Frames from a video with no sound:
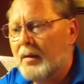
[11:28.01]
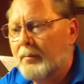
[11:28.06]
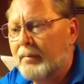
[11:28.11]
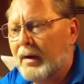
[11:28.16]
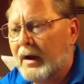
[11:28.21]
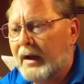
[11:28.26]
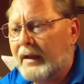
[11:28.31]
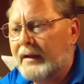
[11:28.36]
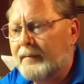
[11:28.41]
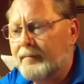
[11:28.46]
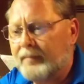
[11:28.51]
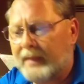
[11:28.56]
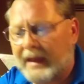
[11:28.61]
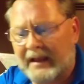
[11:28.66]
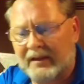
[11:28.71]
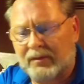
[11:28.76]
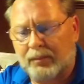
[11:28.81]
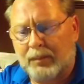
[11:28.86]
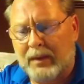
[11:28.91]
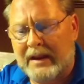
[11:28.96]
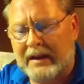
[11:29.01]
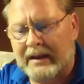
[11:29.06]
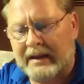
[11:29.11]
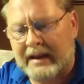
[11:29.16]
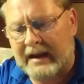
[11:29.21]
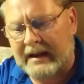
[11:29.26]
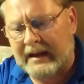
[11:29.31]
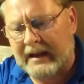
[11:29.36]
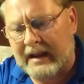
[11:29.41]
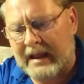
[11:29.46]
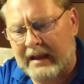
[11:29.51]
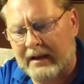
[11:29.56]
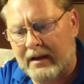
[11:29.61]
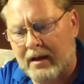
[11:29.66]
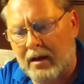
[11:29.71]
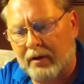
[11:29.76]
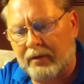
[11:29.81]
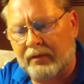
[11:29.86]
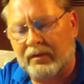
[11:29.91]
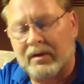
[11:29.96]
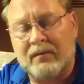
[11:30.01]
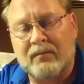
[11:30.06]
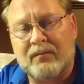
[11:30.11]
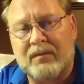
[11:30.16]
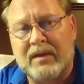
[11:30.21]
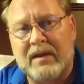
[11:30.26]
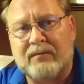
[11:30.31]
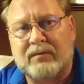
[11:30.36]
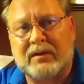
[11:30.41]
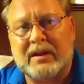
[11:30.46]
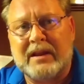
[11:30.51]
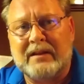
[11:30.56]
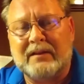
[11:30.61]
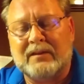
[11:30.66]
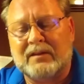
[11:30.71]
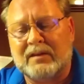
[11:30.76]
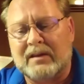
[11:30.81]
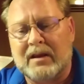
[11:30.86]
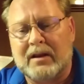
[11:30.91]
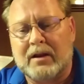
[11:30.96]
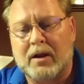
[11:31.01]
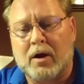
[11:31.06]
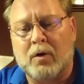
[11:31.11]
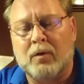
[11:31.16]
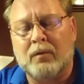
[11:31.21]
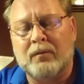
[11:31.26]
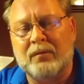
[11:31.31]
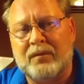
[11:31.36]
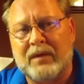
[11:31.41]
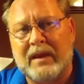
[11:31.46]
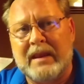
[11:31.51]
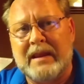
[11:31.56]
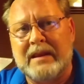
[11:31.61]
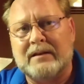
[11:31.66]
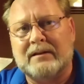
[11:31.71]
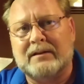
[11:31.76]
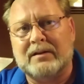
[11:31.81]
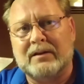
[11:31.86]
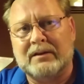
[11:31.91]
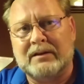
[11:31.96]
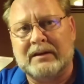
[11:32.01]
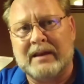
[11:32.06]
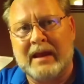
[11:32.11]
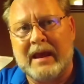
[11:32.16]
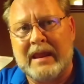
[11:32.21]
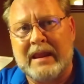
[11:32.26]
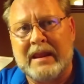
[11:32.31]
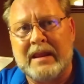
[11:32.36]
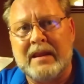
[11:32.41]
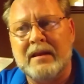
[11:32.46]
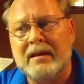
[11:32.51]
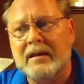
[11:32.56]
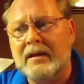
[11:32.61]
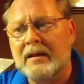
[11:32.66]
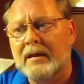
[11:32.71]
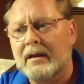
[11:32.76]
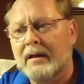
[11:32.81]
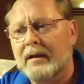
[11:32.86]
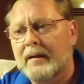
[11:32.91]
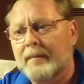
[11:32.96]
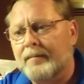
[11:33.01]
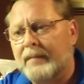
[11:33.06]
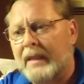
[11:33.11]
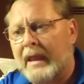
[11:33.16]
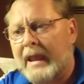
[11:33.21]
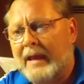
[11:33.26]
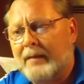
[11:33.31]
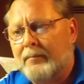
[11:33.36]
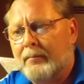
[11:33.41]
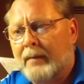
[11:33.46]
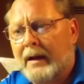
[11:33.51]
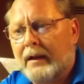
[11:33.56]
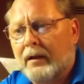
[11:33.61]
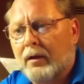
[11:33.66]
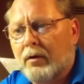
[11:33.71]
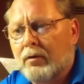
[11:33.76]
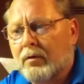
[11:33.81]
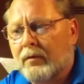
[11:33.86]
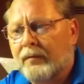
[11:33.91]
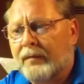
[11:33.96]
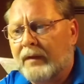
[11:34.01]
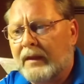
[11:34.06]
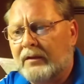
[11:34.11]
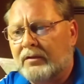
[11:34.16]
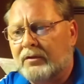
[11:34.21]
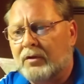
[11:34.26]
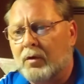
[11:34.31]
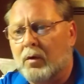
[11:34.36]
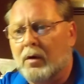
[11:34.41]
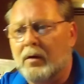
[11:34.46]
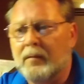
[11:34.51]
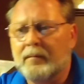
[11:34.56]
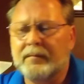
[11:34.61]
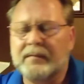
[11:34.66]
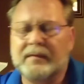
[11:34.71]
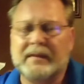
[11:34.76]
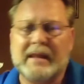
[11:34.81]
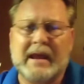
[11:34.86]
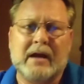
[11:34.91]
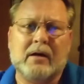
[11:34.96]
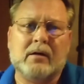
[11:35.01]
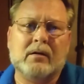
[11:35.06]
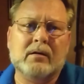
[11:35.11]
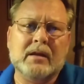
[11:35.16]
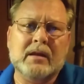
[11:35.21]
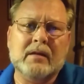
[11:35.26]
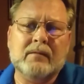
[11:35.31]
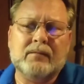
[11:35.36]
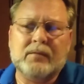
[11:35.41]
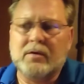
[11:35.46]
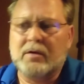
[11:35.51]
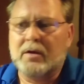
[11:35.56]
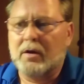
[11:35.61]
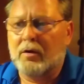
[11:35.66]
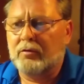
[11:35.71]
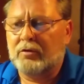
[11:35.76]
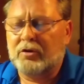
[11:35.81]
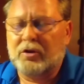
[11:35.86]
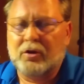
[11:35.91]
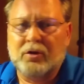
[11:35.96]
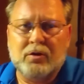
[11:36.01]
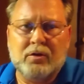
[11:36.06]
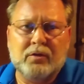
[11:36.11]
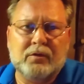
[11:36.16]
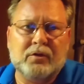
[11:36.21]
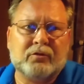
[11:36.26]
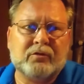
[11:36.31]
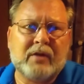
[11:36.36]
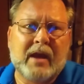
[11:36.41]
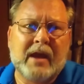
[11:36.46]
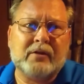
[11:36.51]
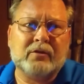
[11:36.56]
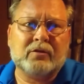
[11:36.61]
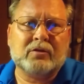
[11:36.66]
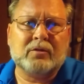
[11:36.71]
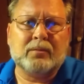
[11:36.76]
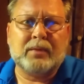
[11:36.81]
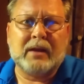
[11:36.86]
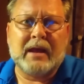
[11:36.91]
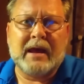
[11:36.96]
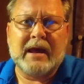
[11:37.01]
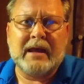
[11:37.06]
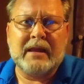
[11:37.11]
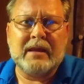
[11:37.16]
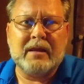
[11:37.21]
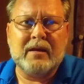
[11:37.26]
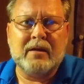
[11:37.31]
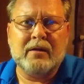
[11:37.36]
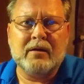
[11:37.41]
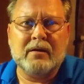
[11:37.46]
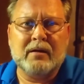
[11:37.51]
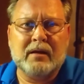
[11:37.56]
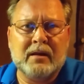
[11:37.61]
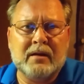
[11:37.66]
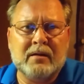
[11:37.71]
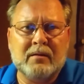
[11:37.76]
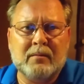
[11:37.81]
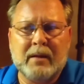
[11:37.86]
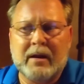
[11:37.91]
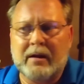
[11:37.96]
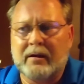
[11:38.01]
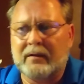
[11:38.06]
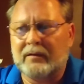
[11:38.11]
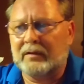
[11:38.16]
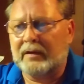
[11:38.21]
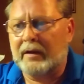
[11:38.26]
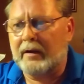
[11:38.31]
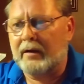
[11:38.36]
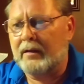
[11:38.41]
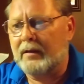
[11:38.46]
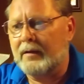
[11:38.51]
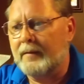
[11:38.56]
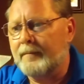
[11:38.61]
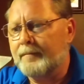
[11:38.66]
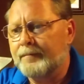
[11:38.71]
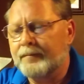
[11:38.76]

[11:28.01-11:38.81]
But I spent $99.15 on feed today at my local feed store. Now, if you go to the Tractor Supply here in the Americus area,